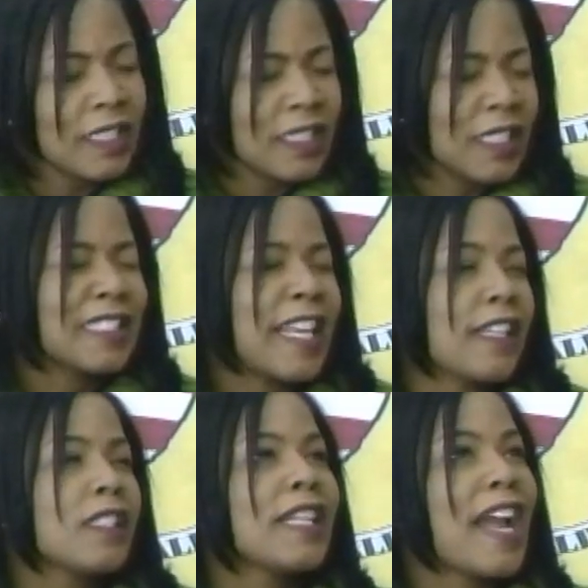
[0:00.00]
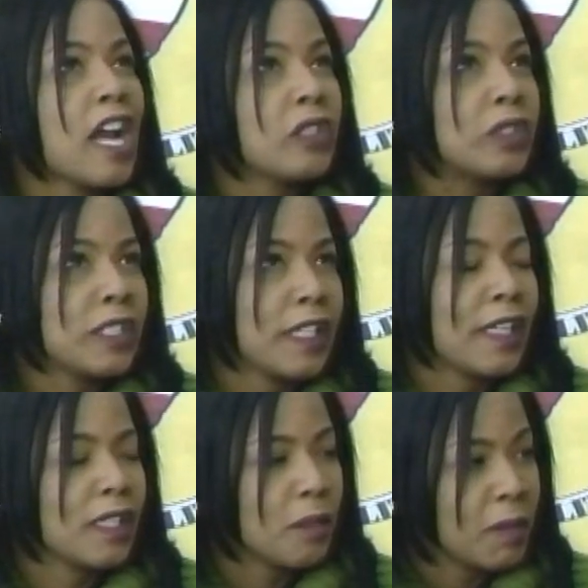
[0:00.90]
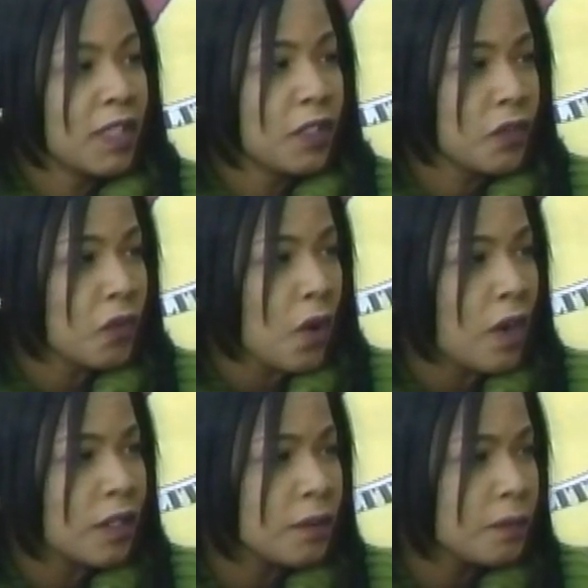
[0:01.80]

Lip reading: exactly how did they commit this fraud?